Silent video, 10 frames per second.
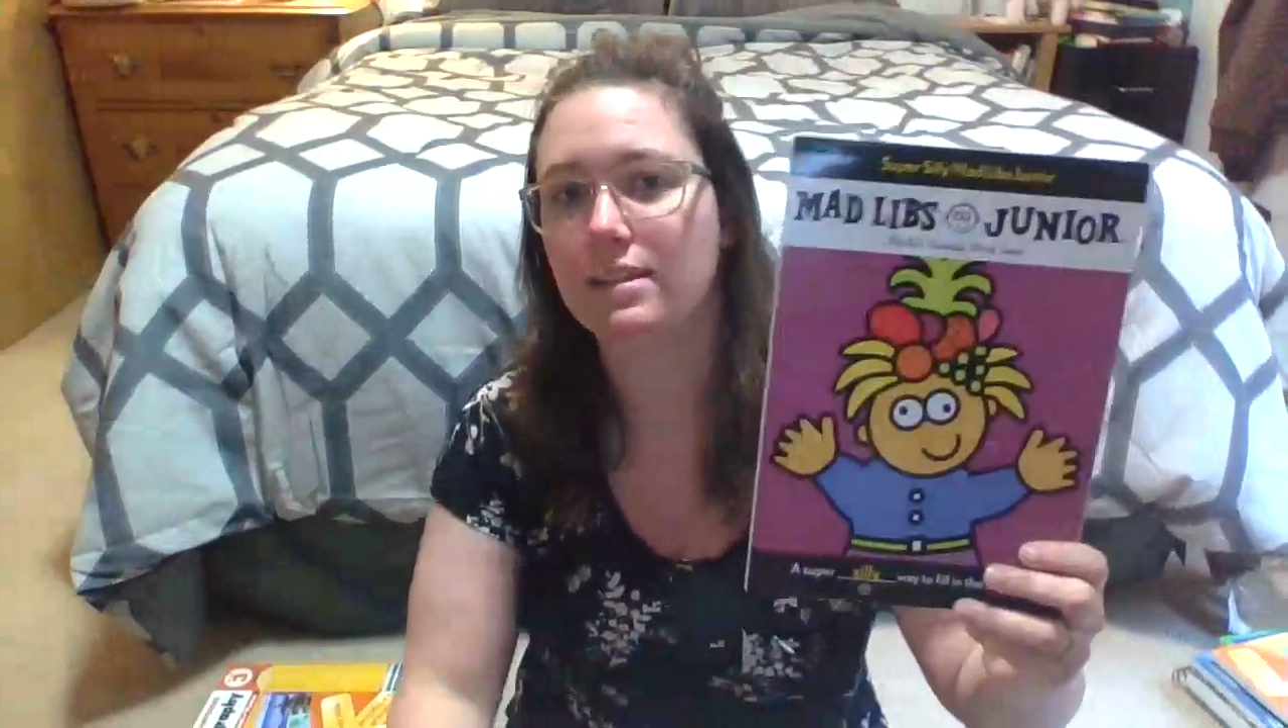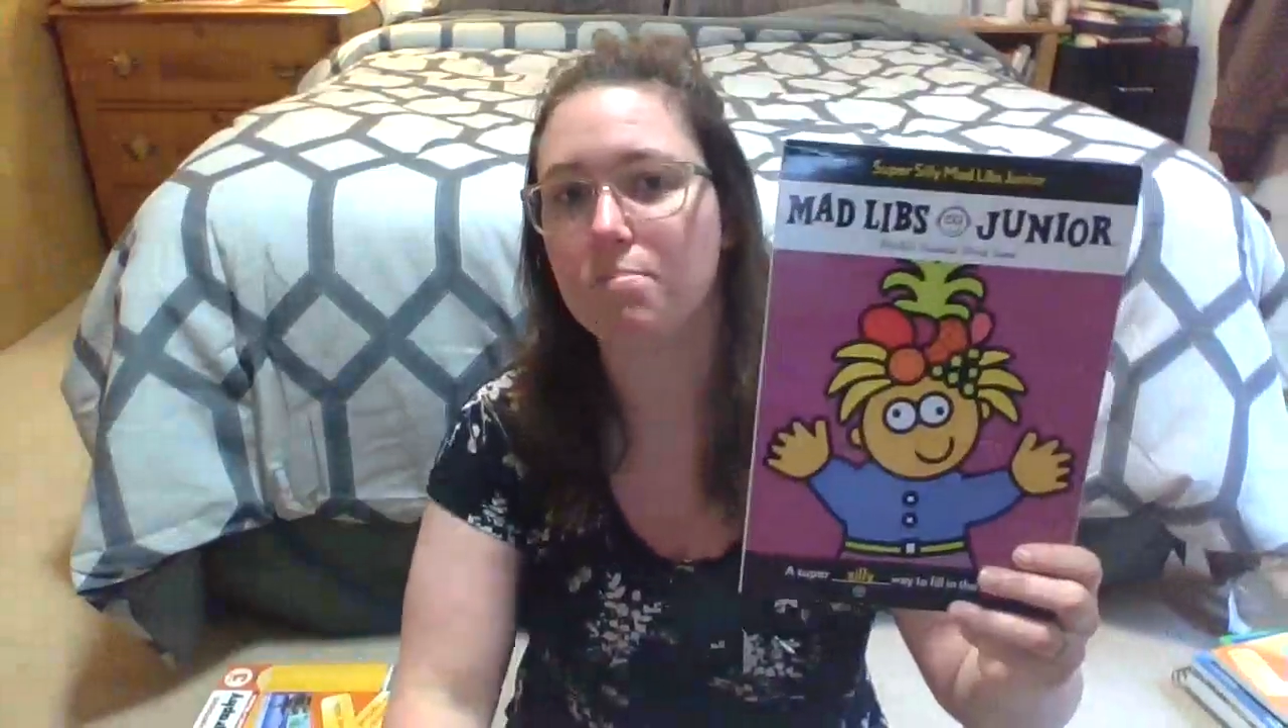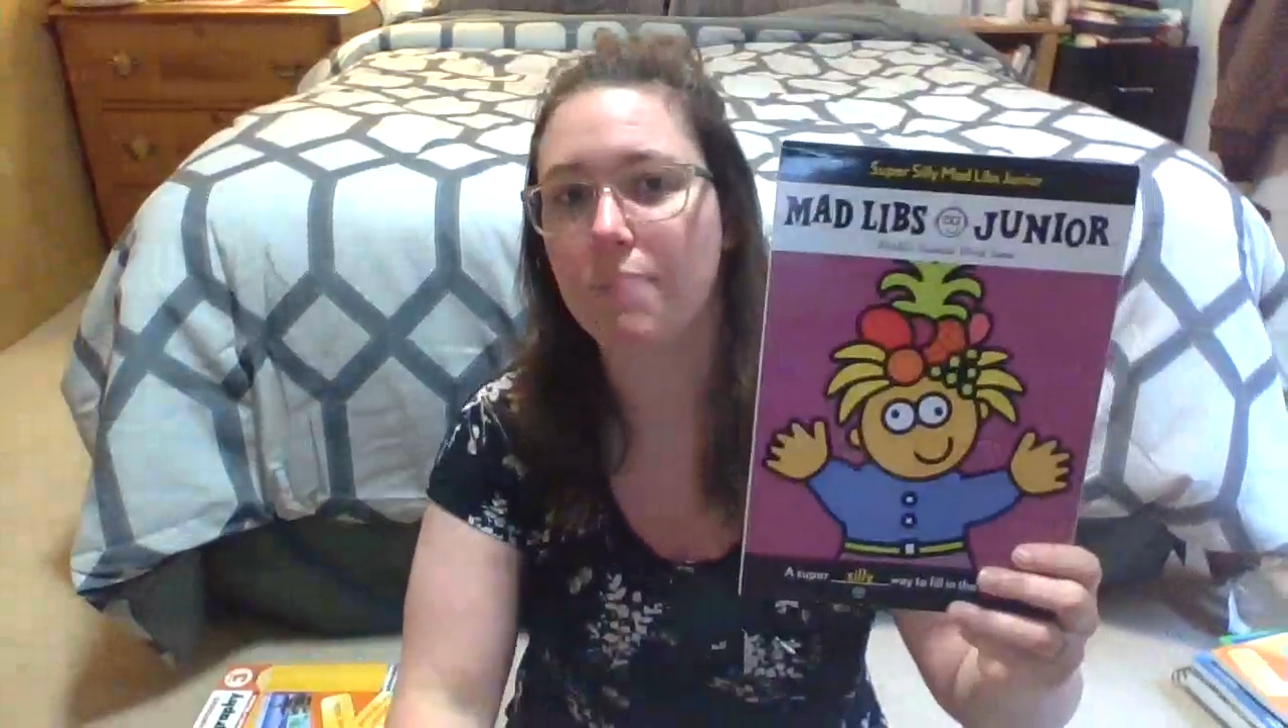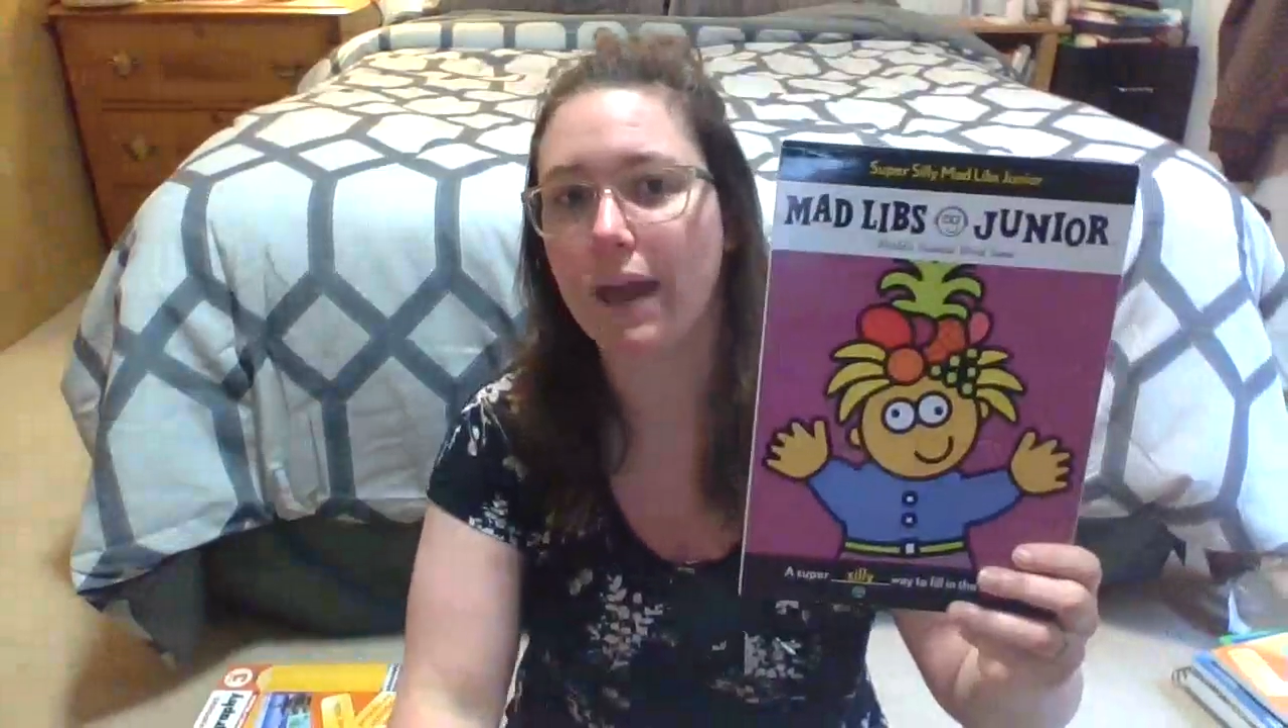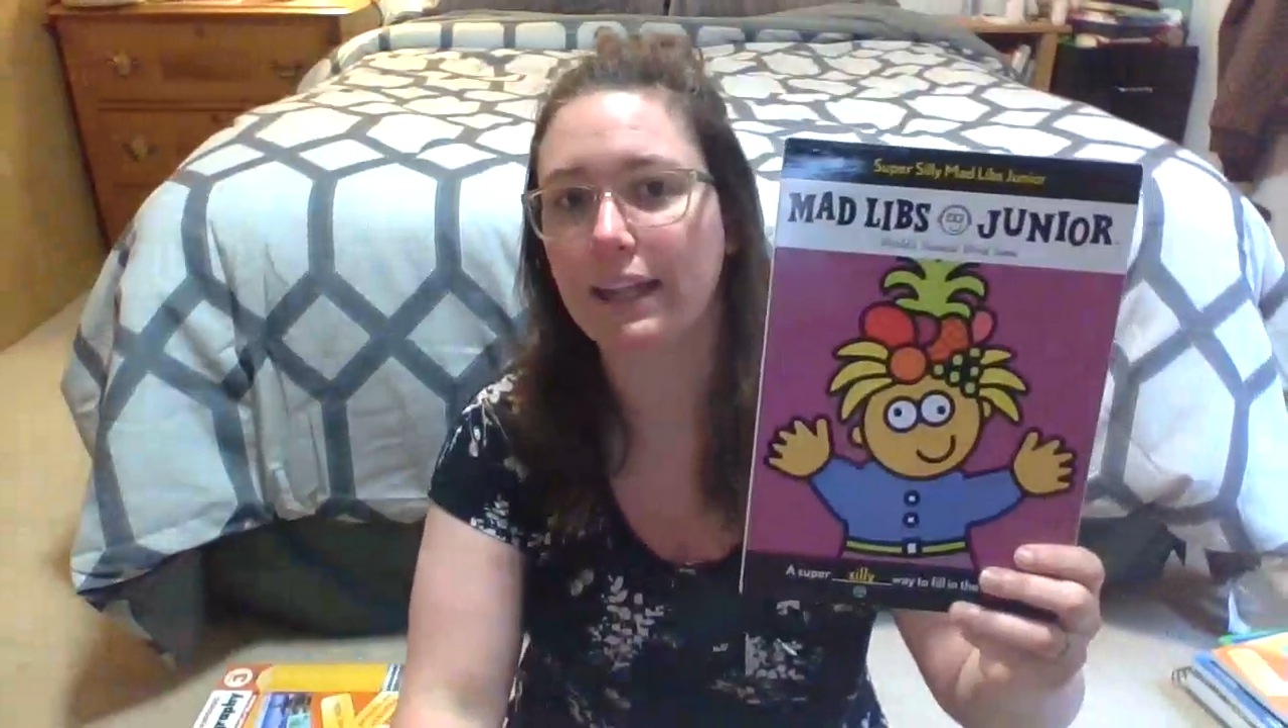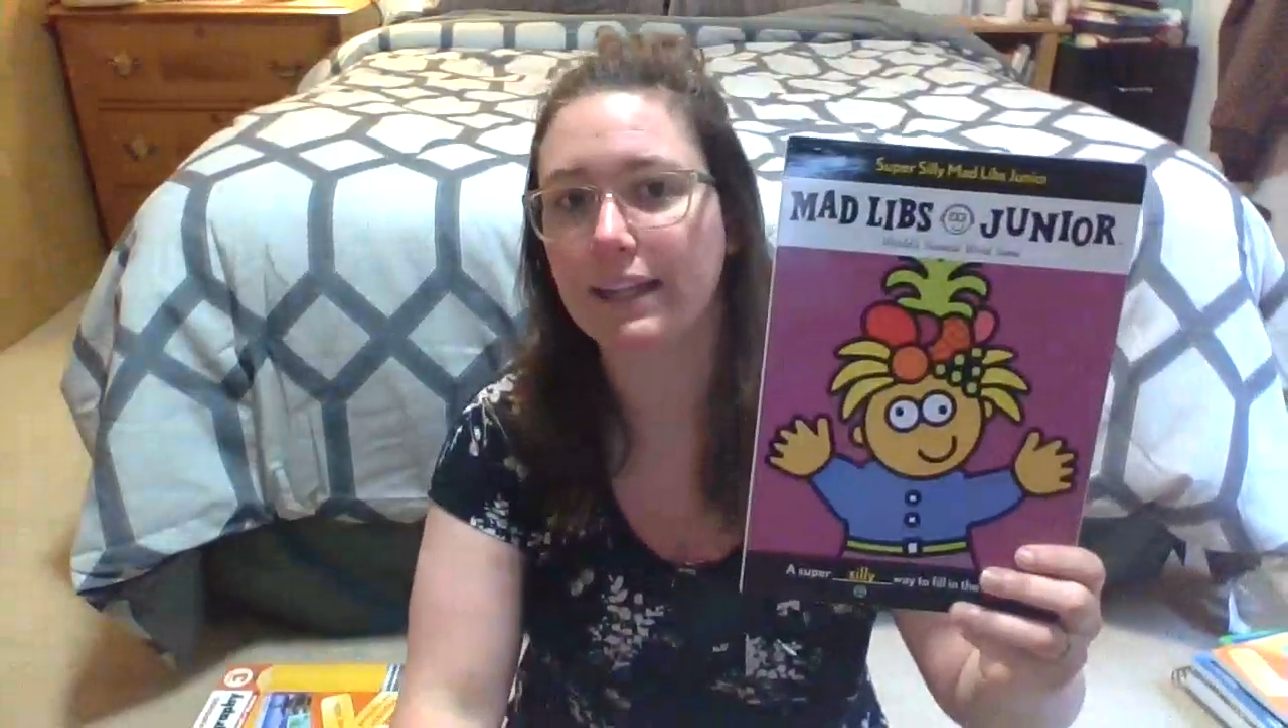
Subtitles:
Mad